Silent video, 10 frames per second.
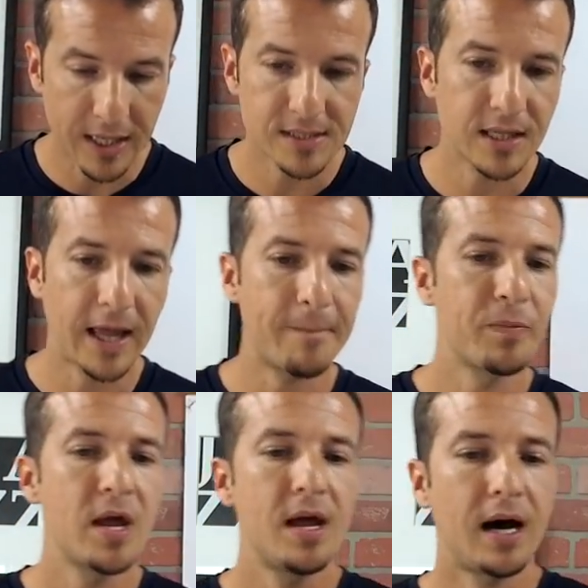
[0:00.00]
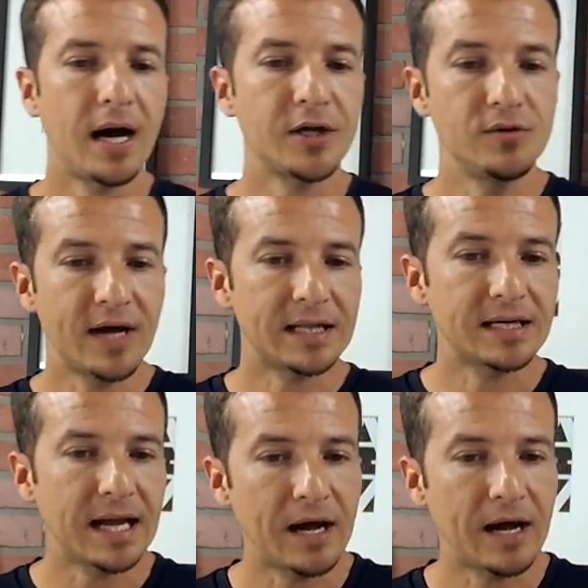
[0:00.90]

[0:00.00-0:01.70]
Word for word: into that. You've got the Dow